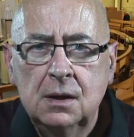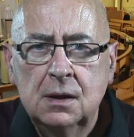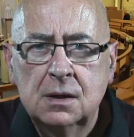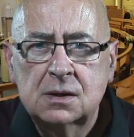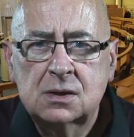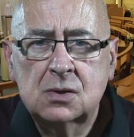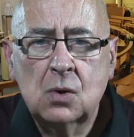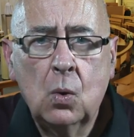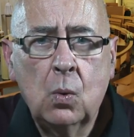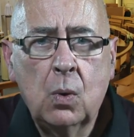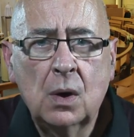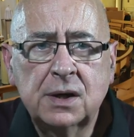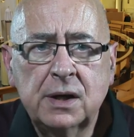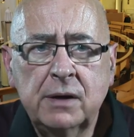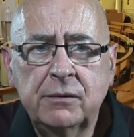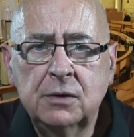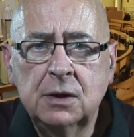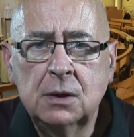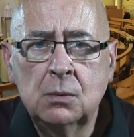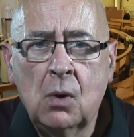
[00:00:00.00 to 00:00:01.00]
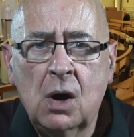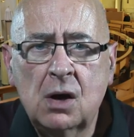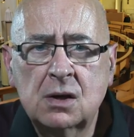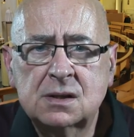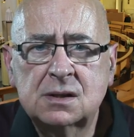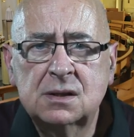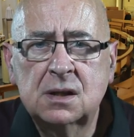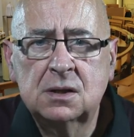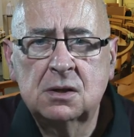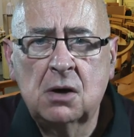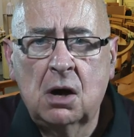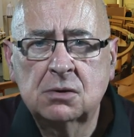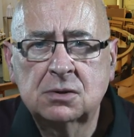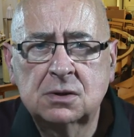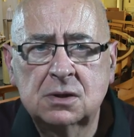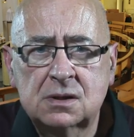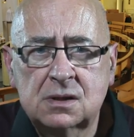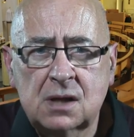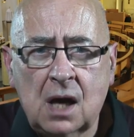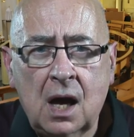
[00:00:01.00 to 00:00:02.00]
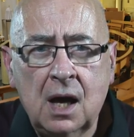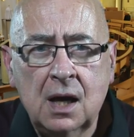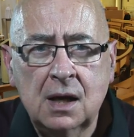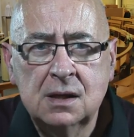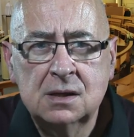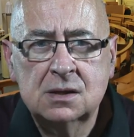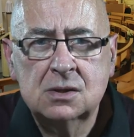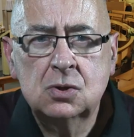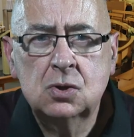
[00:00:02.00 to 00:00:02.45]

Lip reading: So whatever he was in the doctor's eyes,